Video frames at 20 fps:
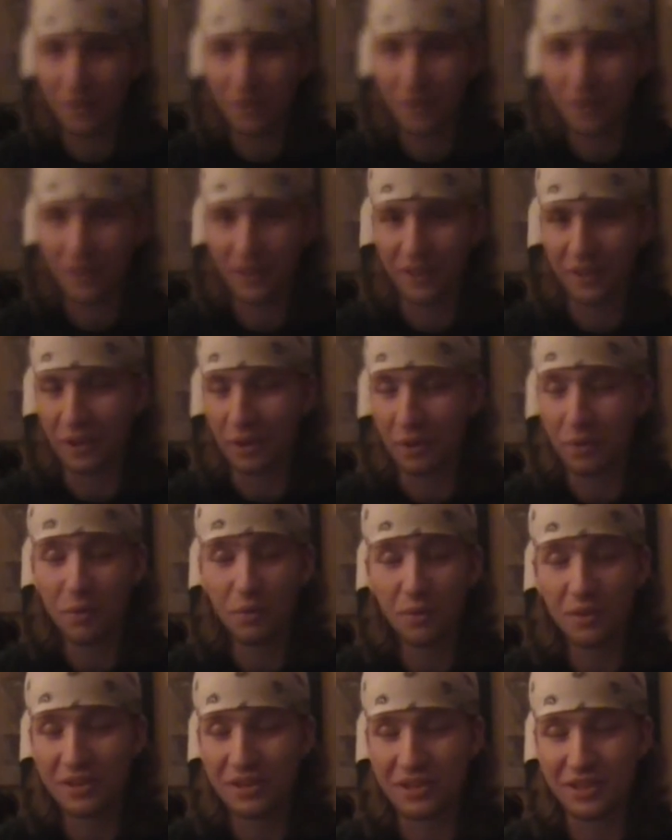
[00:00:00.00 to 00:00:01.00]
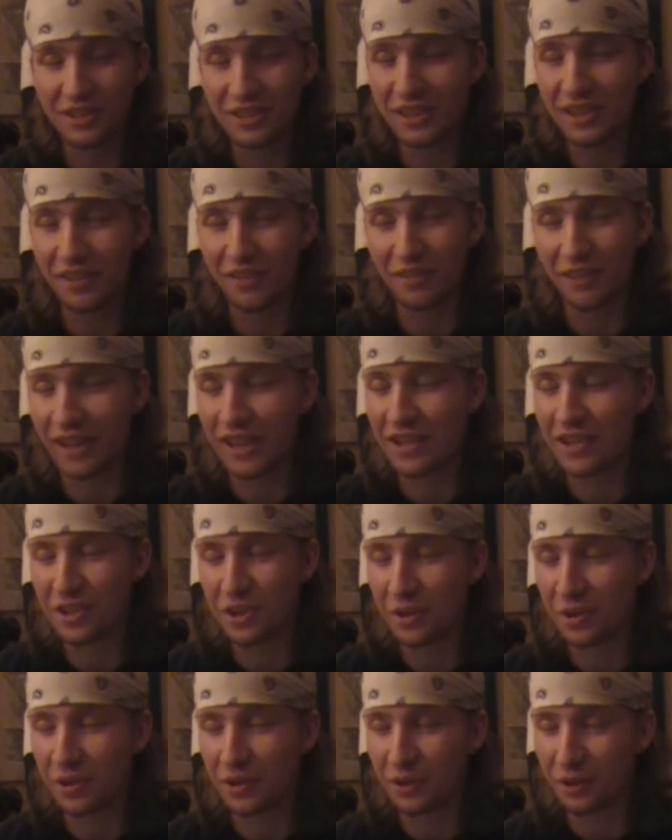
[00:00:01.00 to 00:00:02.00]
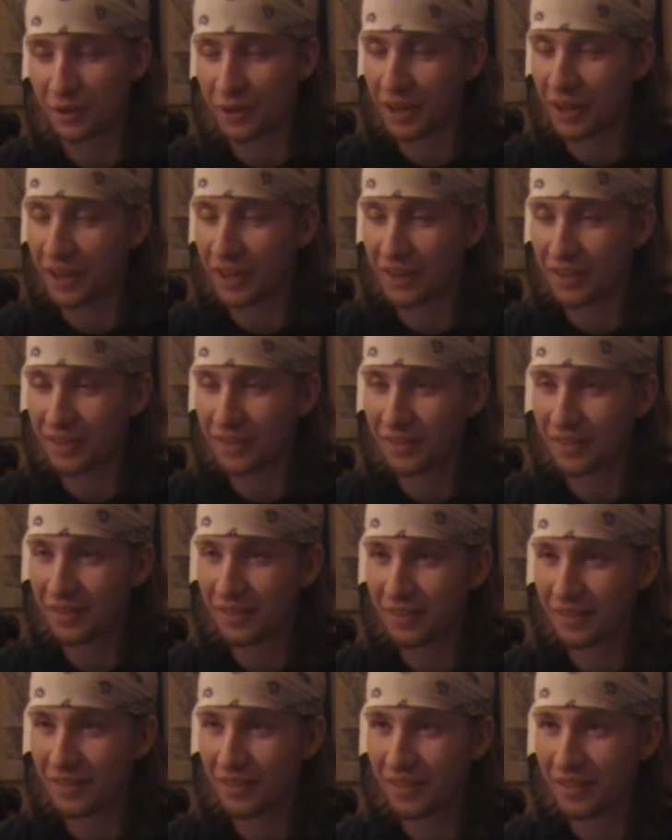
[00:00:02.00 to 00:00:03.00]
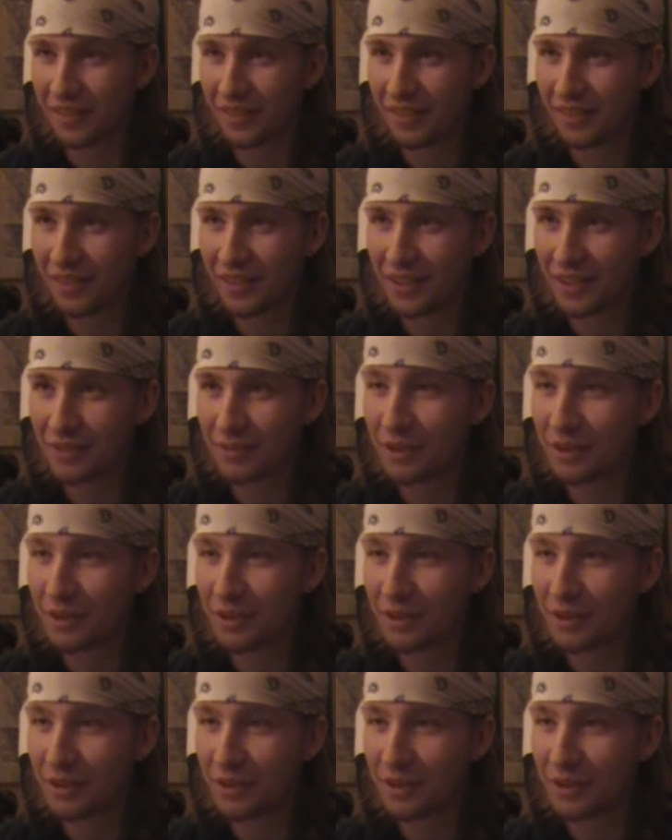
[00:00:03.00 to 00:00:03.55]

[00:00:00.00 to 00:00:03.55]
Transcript: okay, no one wants to see a fat Joker, okay? Oh. Oh.